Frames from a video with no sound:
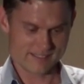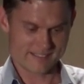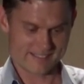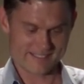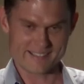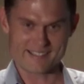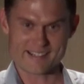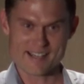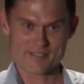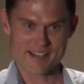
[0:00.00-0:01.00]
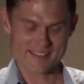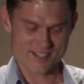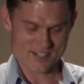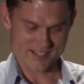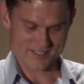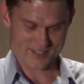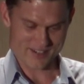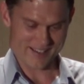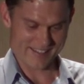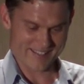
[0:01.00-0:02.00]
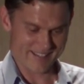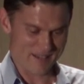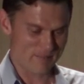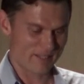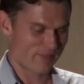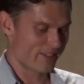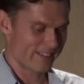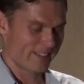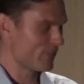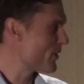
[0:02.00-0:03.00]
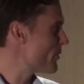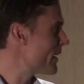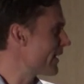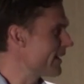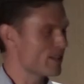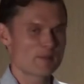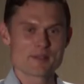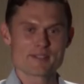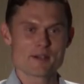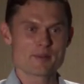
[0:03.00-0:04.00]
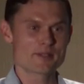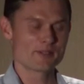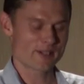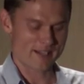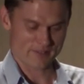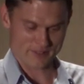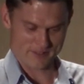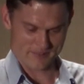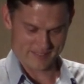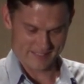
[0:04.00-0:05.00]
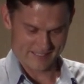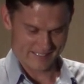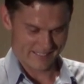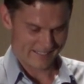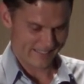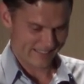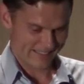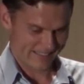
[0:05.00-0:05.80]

Uh, I haven't had the chance to try these yet, but if you, if you know where to get them, I'm, I'm on the lookout for them. Uh,